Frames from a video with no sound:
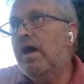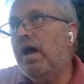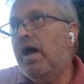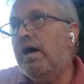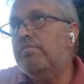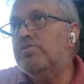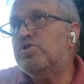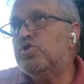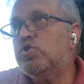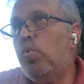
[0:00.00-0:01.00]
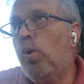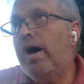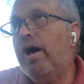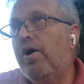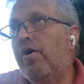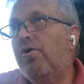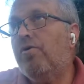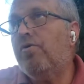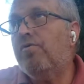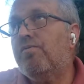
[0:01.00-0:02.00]

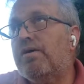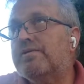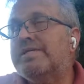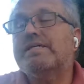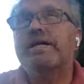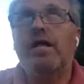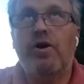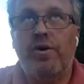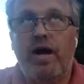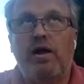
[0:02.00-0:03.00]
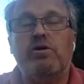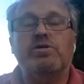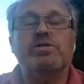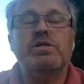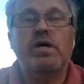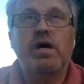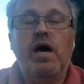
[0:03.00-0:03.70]
$1,600